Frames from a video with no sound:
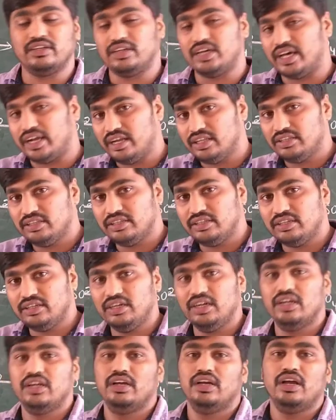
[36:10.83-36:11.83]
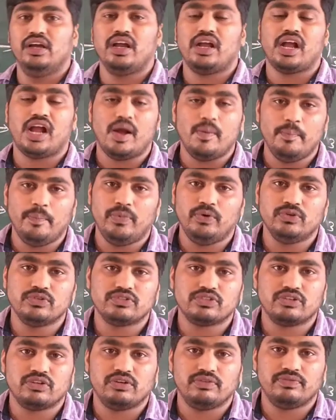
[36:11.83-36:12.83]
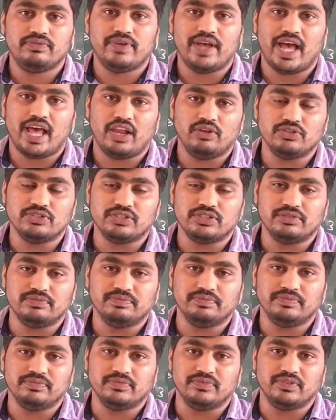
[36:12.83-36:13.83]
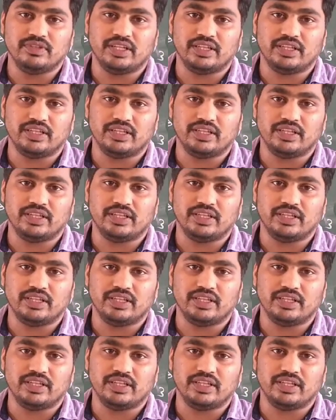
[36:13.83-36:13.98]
another compounds of halogen,